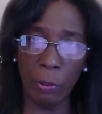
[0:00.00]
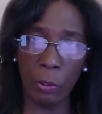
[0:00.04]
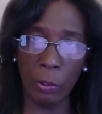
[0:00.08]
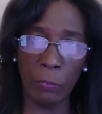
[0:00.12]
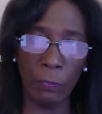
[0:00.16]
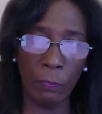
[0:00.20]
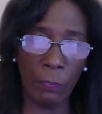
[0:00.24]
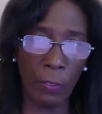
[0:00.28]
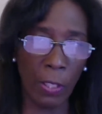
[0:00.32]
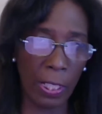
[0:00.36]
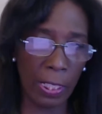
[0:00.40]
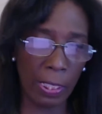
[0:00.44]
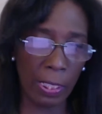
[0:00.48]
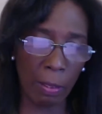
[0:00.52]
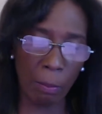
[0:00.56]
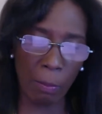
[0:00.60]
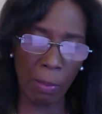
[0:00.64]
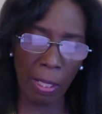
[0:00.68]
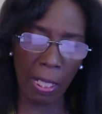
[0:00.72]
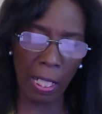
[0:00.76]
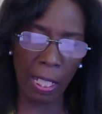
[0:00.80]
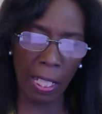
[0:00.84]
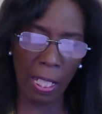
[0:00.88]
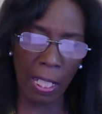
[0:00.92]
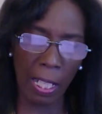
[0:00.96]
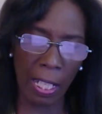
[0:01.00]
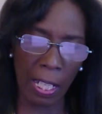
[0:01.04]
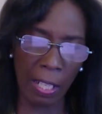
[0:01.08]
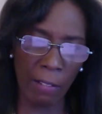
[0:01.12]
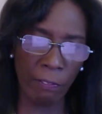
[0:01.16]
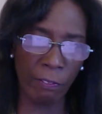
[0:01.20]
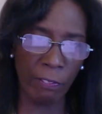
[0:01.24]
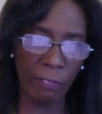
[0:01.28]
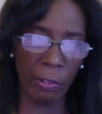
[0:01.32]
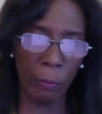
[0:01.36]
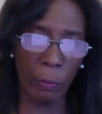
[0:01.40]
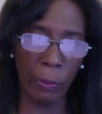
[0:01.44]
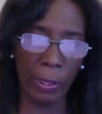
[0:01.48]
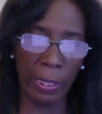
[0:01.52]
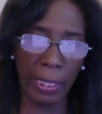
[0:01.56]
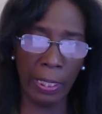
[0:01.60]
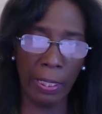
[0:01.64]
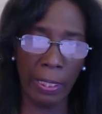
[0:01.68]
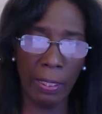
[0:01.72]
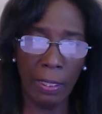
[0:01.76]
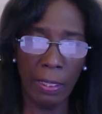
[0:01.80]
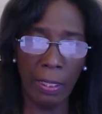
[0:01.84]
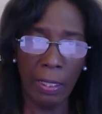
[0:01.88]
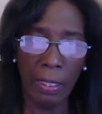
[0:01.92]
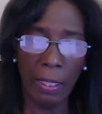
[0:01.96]
You find them everywhere.
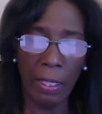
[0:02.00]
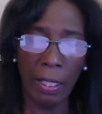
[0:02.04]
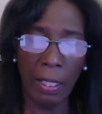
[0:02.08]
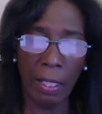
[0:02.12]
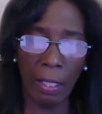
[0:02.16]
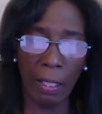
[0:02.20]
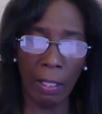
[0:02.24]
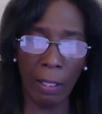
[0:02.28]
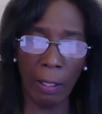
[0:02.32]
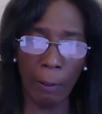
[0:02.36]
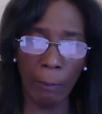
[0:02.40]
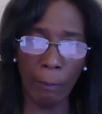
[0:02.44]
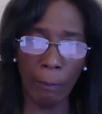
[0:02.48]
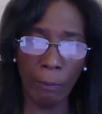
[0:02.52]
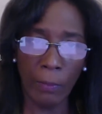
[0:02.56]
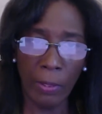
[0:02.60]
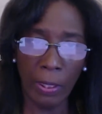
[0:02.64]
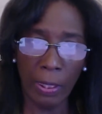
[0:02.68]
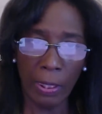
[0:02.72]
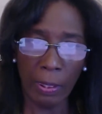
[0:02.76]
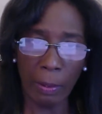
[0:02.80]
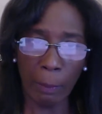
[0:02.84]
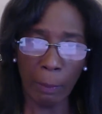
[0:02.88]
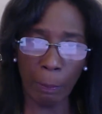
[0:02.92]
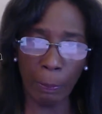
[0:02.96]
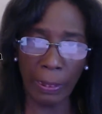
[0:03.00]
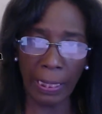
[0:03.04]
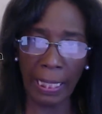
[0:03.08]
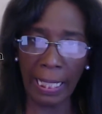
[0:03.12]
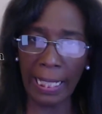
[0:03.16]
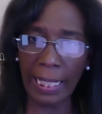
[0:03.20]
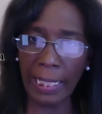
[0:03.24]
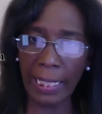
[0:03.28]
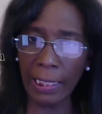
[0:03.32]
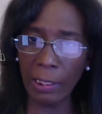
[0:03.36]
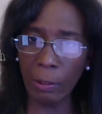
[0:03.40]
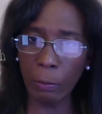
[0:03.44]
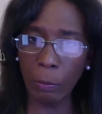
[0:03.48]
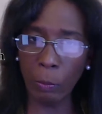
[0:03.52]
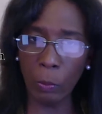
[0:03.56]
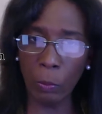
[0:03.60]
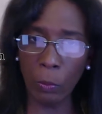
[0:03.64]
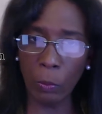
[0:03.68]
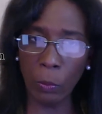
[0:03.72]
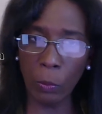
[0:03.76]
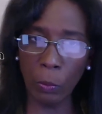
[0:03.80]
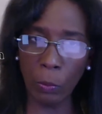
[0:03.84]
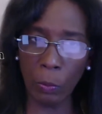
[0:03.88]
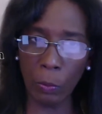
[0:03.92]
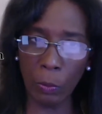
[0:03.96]
The players
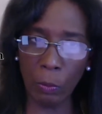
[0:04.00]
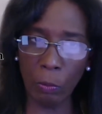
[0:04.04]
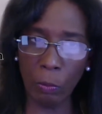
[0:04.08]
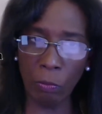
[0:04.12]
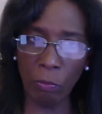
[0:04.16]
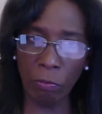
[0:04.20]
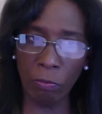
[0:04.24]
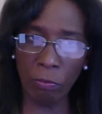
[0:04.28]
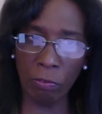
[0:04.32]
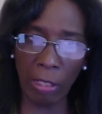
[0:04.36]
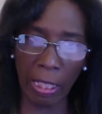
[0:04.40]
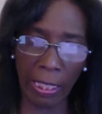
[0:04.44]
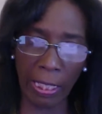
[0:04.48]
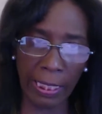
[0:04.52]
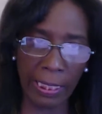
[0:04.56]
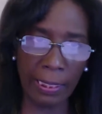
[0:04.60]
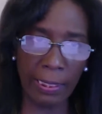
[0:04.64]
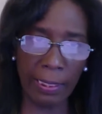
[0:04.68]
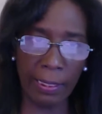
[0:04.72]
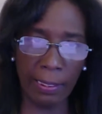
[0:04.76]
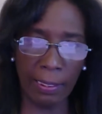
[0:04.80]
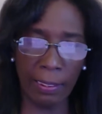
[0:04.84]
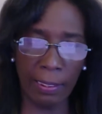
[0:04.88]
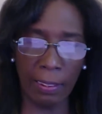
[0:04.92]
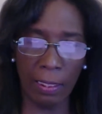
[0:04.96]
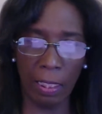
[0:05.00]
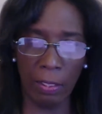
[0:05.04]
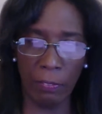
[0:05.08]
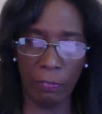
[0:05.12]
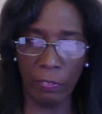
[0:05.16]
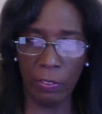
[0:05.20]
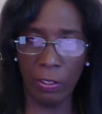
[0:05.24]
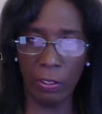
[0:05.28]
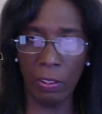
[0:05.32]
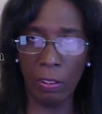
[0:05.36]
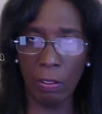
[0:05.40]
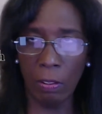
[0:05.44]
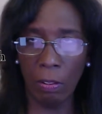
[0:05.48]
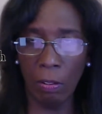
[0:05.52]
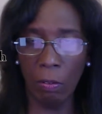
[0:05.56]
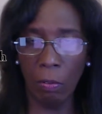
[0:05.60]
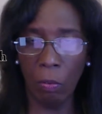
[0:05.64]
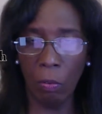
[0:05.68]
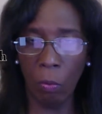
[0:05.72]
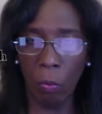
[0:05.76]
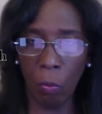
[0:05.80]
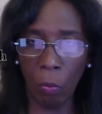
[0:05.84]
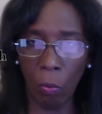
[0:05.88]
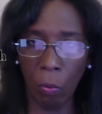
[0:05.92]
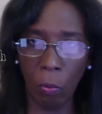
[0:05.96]
will run into ciphers
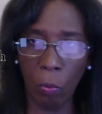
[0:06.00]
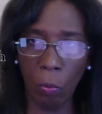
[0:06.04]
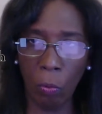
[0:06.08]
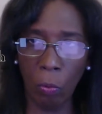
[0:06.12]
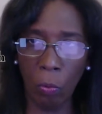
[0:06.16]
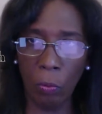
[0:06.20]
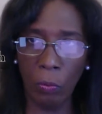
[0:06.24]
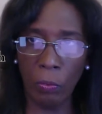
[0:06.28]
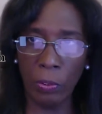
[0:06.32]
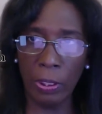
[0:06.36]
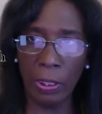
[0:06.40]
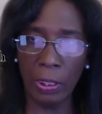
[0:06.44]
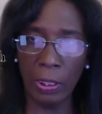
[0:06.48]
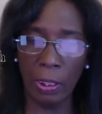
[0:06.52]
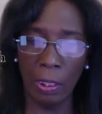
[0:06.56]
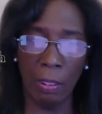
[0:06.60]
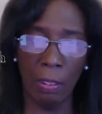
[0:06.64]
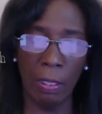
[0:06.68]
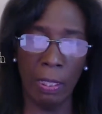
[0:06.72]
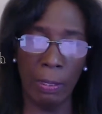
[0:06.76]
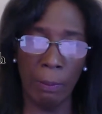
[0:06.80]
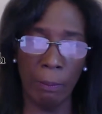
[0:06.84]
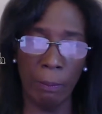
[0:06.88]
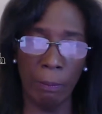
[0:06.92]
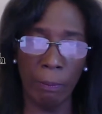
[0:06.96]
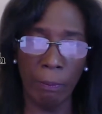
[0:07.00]
all the time.